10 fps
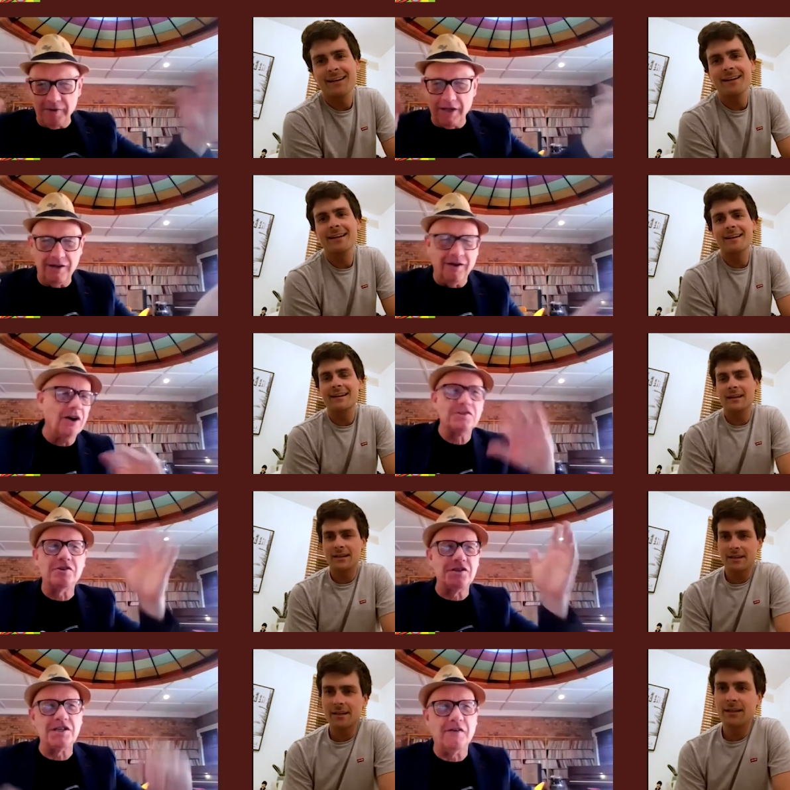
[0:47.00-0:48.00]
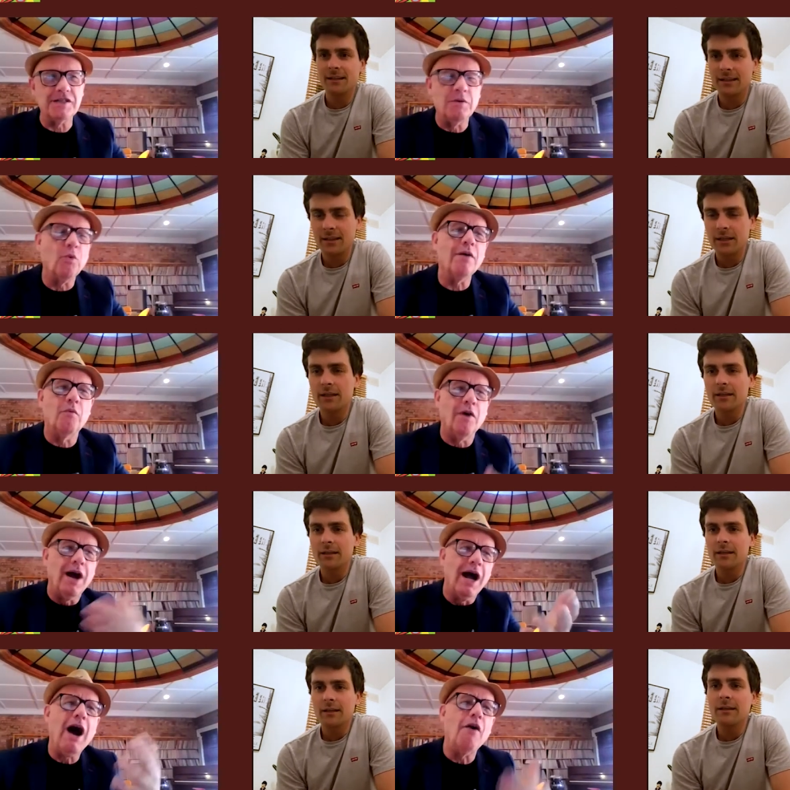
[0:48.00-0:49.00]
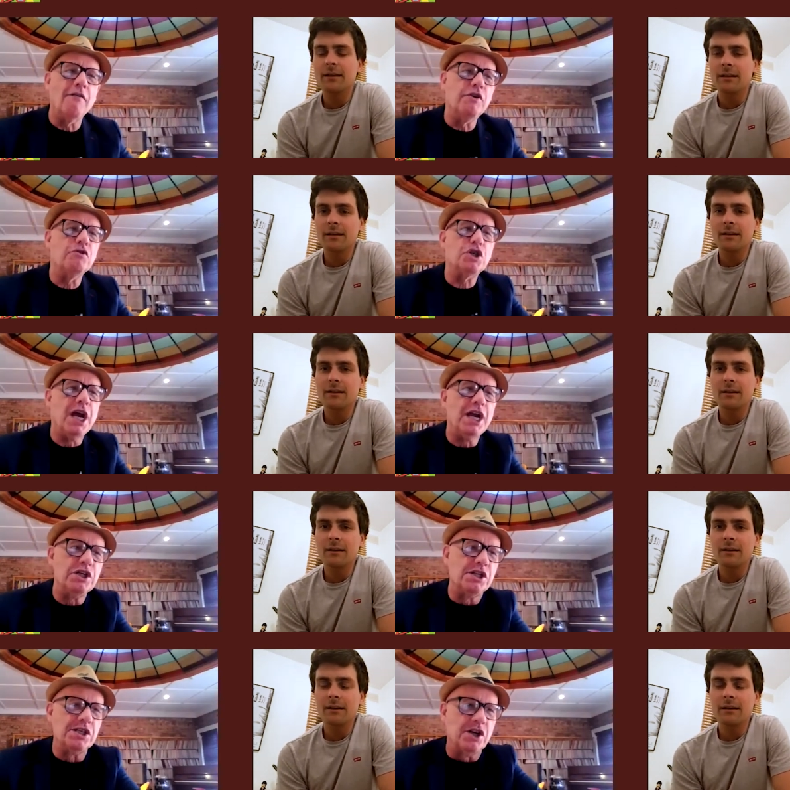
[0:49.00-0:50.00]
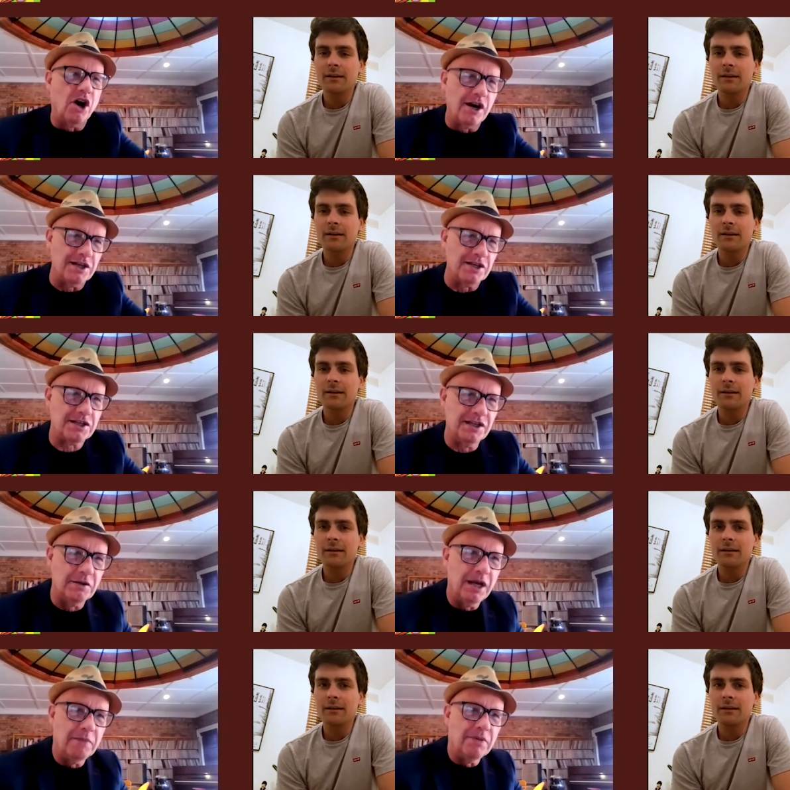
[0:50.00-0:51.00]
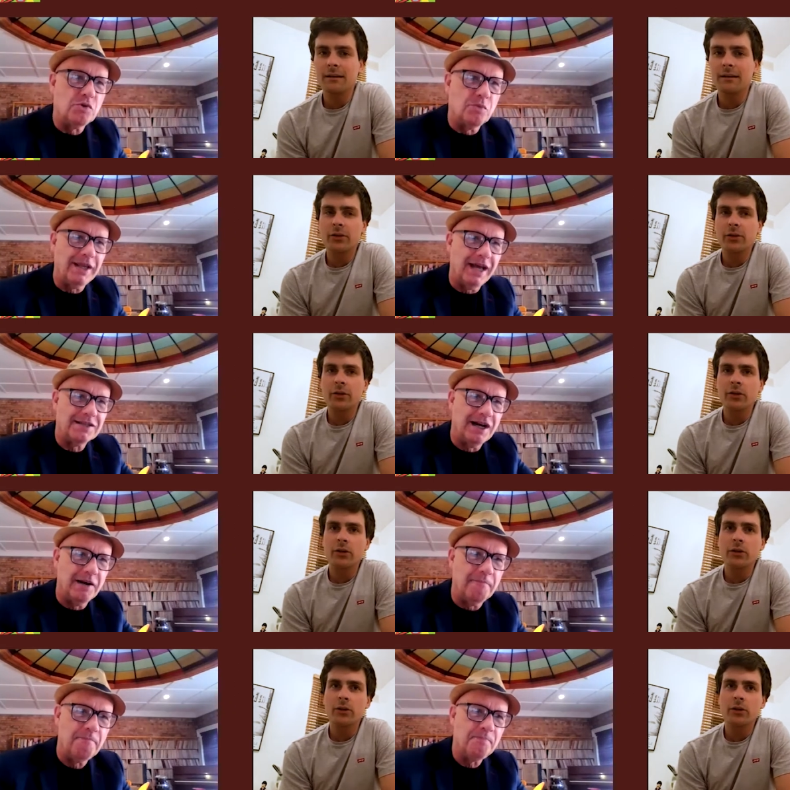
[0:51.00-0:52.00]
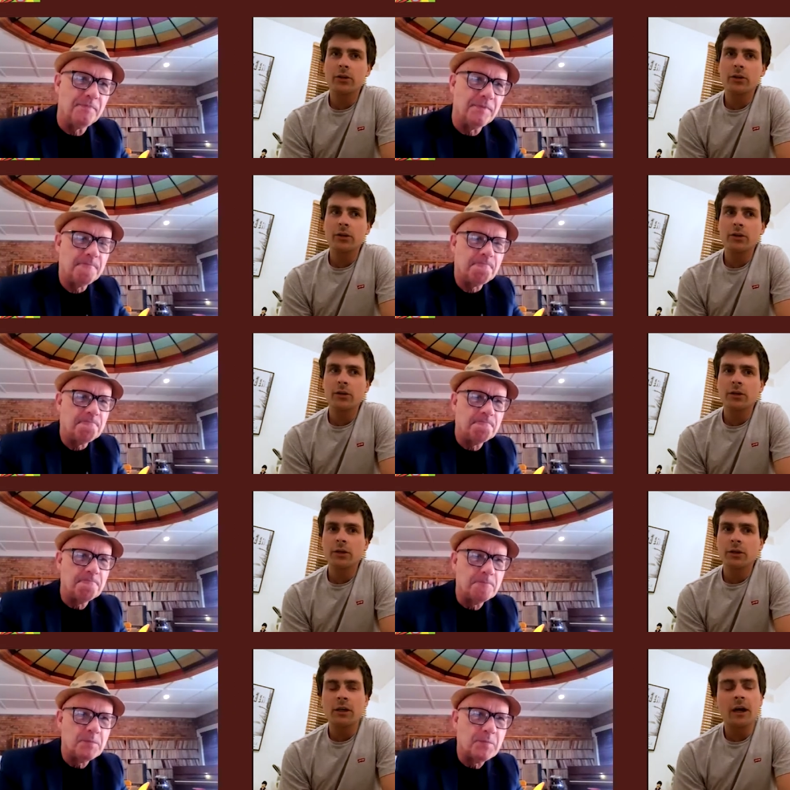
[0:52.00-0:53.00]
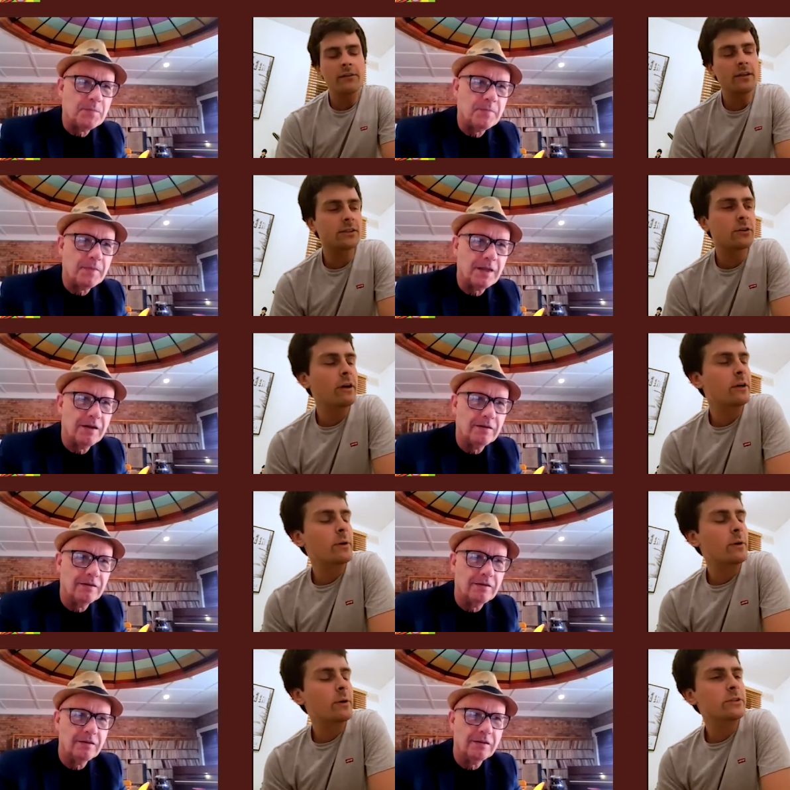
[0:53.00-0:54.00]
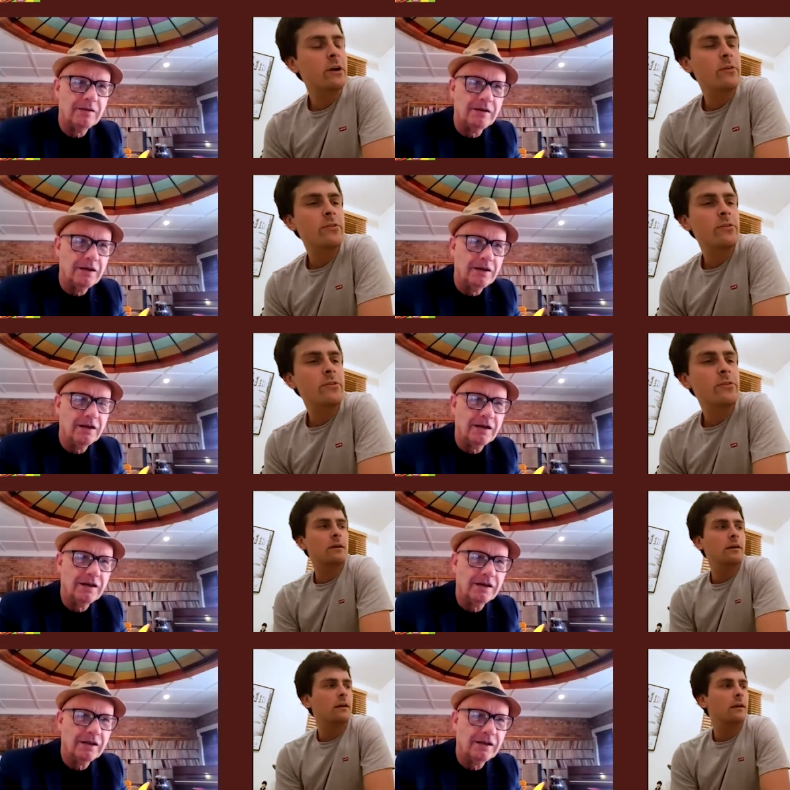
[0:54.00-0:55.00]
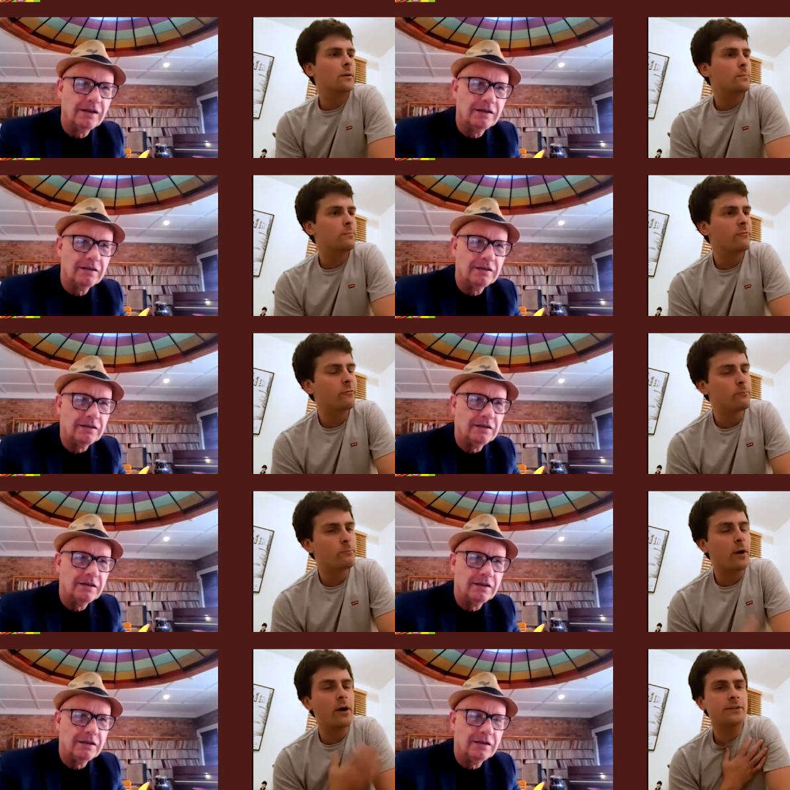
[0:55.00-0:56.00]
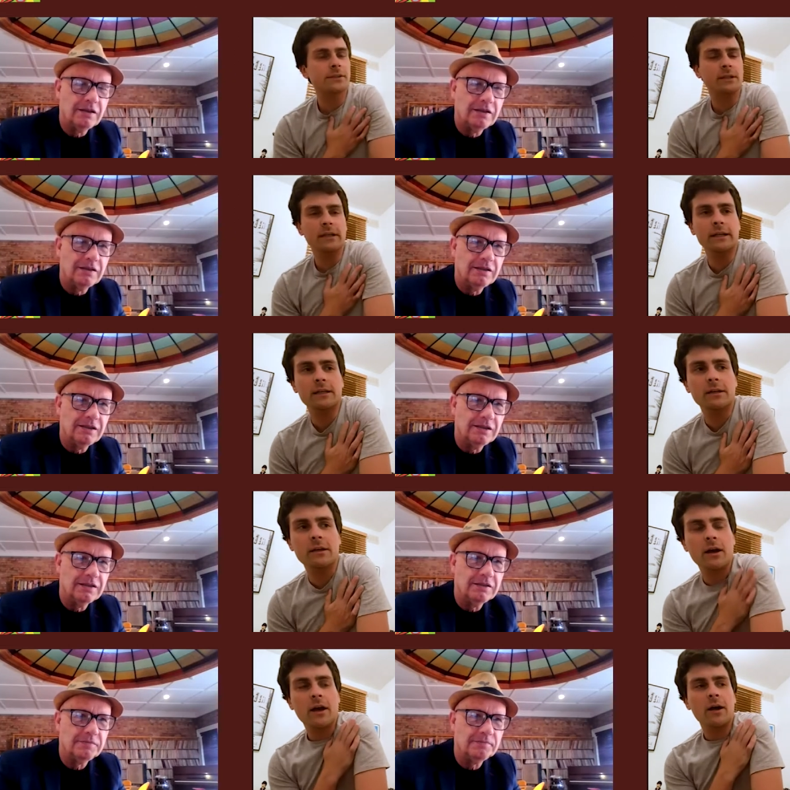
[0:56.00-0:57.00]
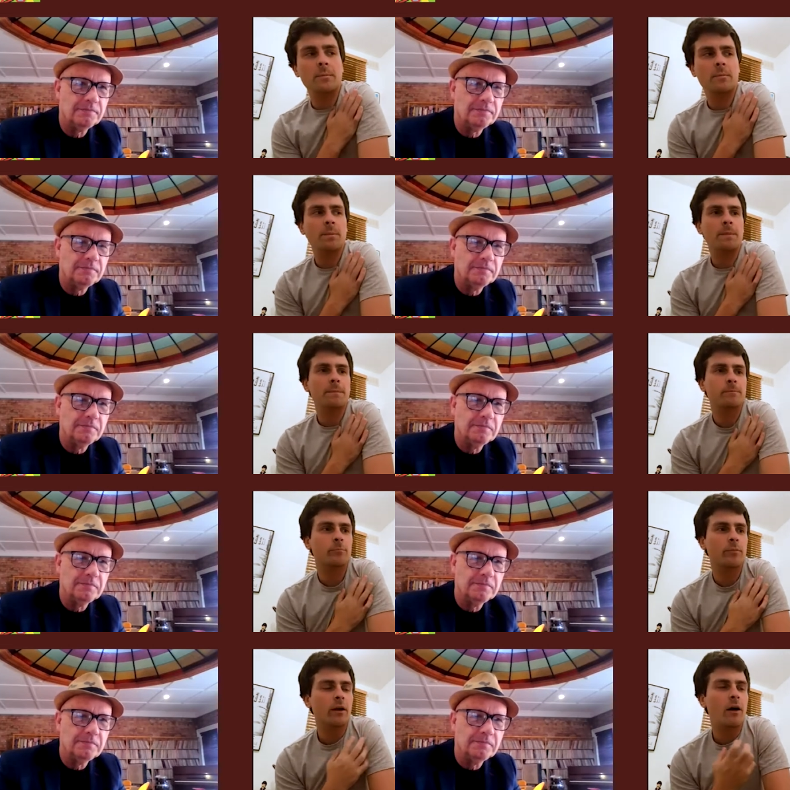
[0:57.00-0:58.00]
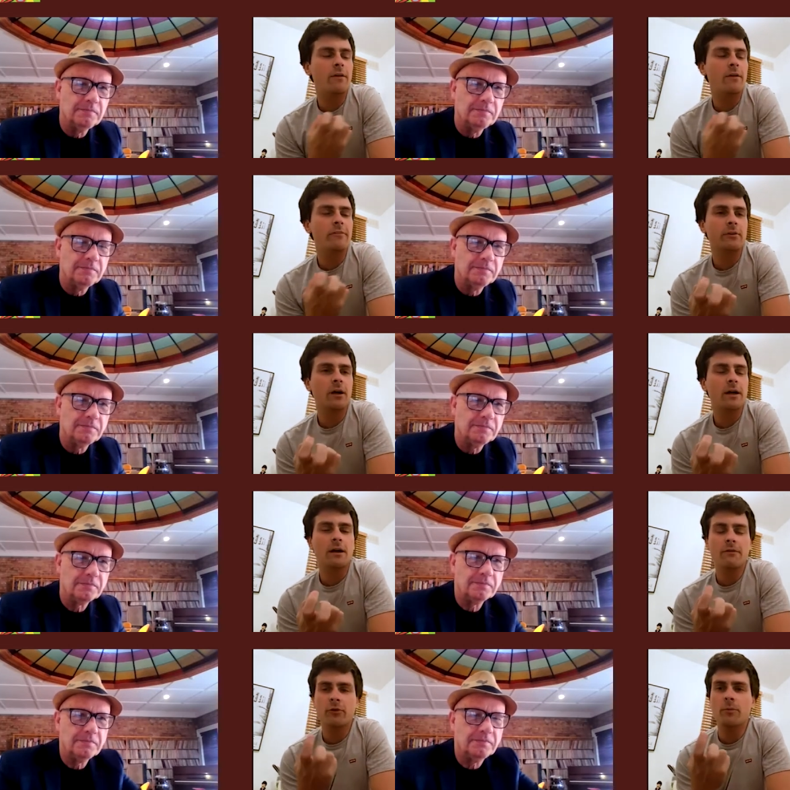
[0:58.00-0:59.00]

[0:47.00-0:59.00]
Speaker 1: I mean, all sorts of stuff. Is what? How have you changed as an artist in in between that time?
Speaker 2: I think that's a great question. I think personally, um, I feel like I've